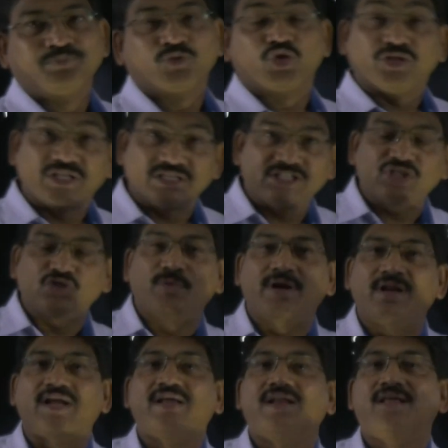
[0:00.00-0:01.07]
So this is one
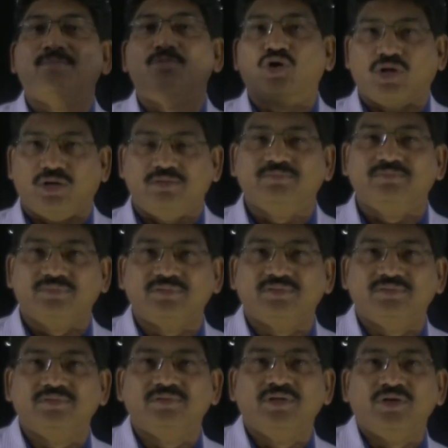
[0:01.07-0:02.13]
regular model
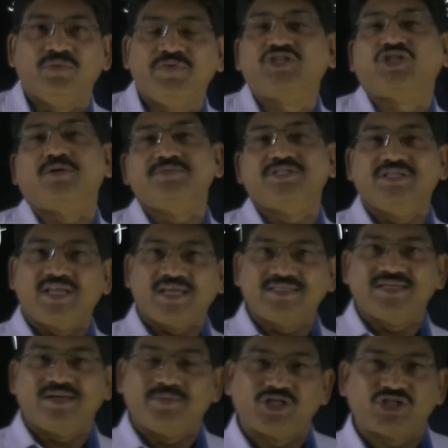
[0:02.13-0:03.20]
which comes in the
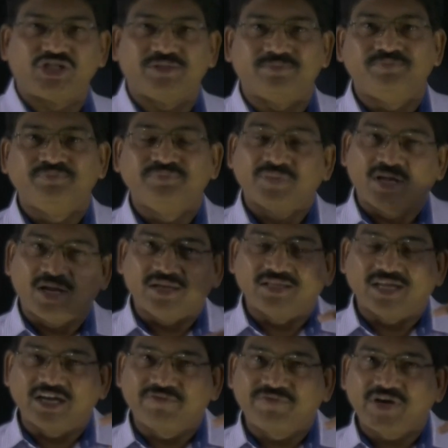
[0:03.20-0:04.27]
examination.
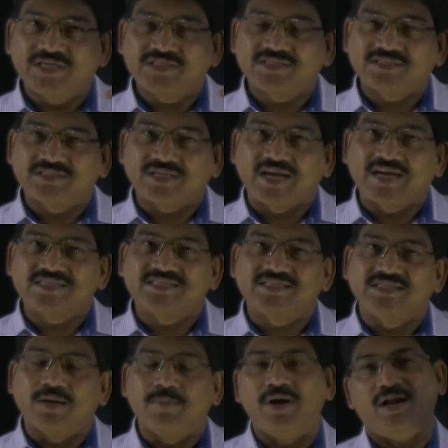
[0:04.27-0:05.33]
the difference gets
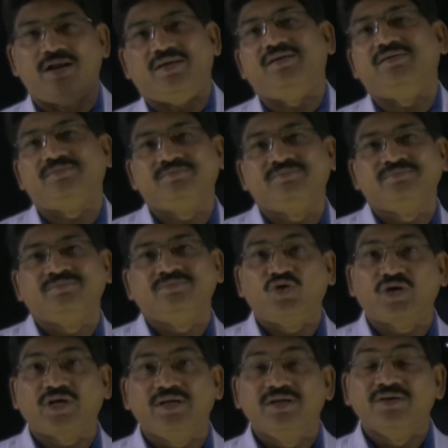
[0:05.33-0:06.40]
doubled.
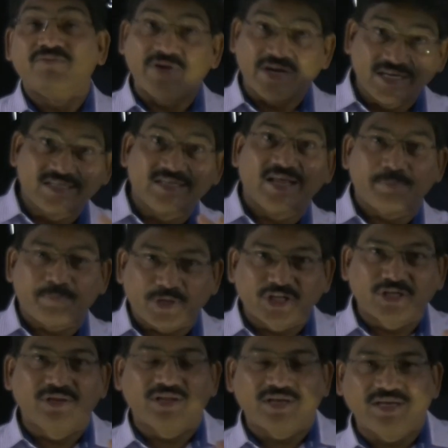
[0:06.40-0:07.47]
Okay, when it
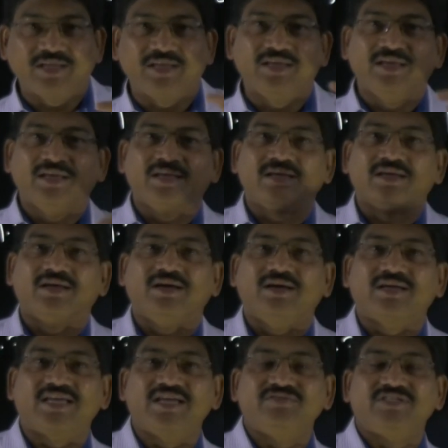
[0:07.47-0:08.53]
particularly
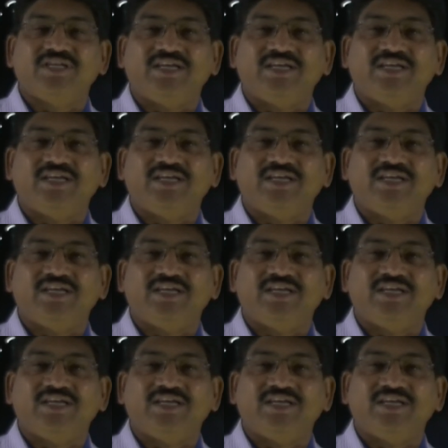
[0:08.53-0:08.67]
gives